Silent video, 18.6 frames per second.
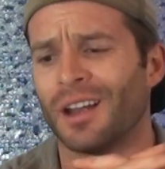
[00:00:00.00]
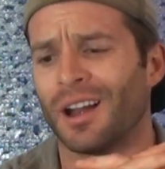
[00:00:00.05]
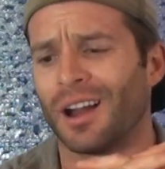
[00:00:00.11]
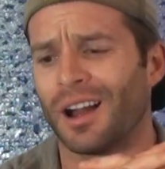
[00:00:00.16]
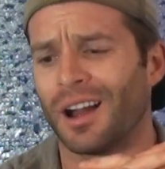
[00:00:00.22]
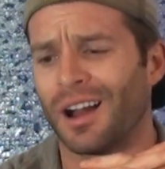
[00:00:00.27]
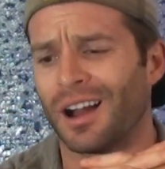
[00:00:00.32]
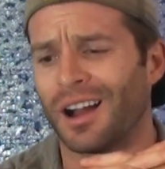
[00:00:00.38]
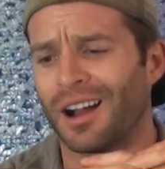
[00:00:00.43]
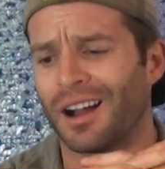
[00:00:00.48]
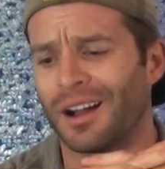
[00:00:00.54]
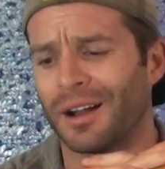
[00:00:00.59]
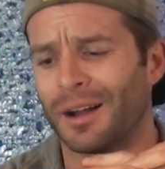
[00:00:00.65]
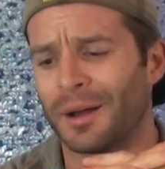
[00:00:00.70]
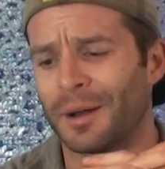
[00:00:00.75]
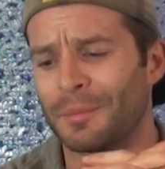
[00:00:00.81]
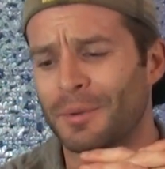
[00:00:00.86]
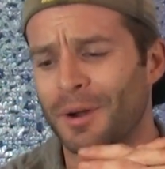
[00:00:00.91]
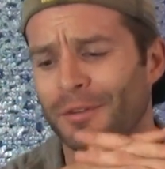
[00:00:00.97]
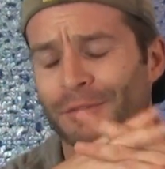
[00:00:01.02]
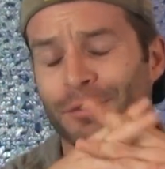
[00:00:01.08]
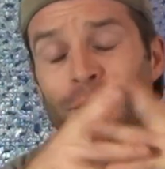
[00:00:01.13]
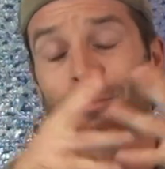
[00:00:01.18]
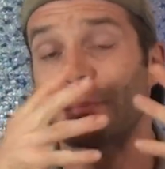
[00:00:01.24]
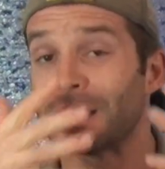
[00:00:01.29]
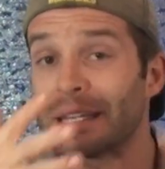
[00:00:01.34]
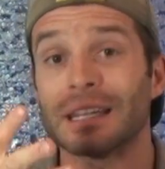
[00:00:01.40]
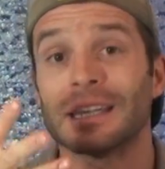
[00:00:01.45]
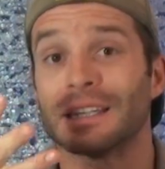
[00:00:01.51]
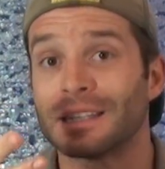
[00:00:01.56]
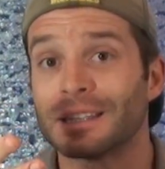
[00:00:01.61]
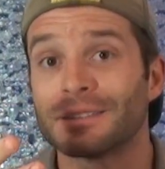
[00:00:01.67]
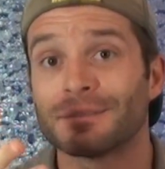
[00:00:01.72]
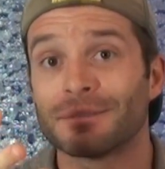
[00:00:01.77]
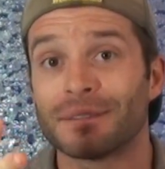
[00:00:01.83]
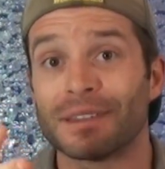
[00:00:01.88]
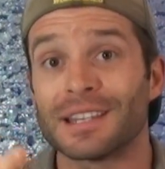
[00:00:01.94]
But for
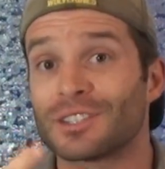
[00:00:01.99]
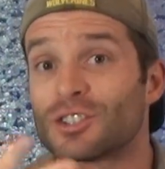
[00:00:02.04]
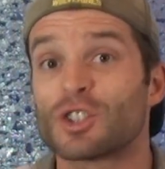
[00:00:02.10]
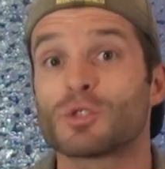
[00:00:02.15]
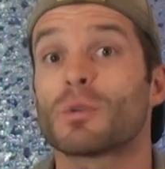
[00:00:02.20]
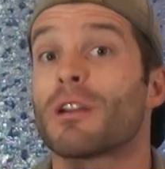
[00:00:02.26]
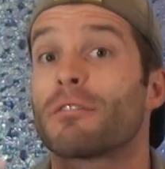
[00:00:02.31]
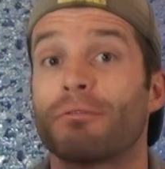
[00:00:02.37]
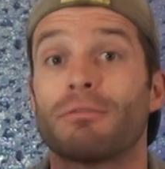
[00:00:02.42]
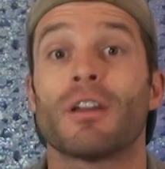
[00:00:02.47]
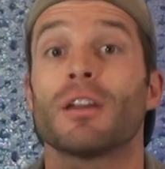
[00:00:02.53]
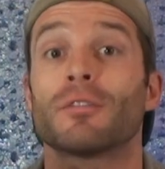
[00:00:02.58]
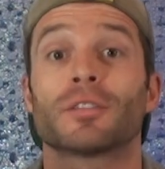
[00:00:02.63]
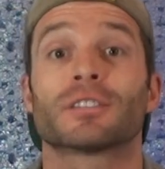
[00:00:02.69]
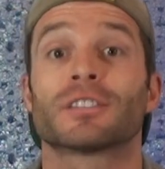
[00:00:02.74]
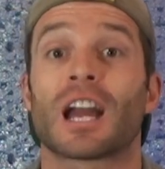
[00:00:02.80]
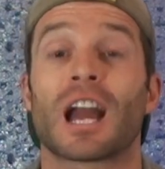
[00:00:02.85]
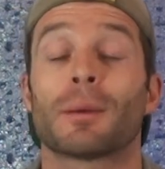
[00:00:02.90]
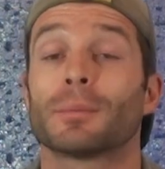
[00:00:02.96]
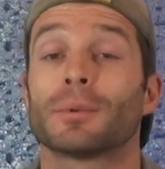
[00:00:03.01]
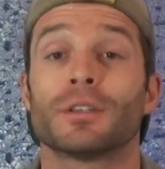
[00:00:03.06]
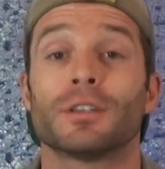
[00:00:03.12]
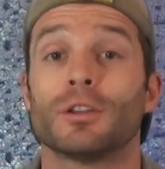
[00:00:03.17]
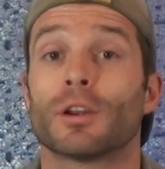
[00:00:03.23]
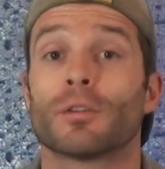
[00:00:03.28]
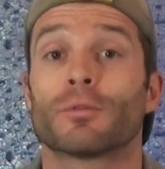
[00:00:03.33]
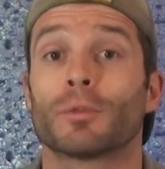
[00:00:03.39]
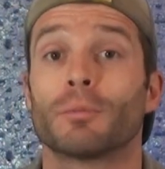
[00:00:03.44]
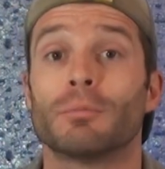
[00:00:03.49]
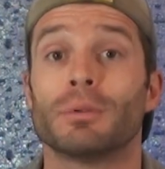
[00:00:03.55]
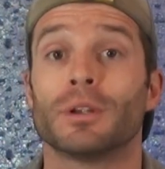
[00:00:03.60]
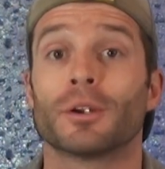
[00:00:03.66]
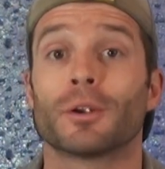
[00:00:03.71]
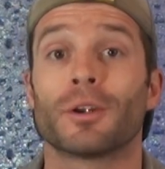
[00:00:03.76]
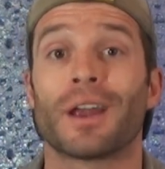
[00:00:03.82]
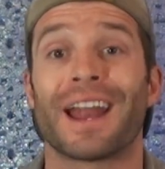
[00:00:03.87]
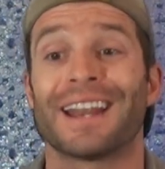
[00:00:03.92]
me, this is my favorite time of the year for beer,